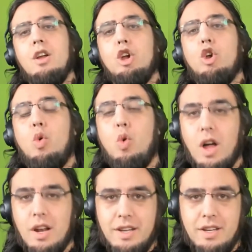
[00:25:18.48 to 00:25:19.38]

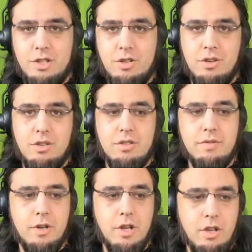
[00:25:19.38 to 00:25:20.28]
Quality assurance
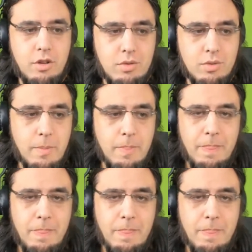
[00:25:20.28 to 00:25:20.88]
for Q,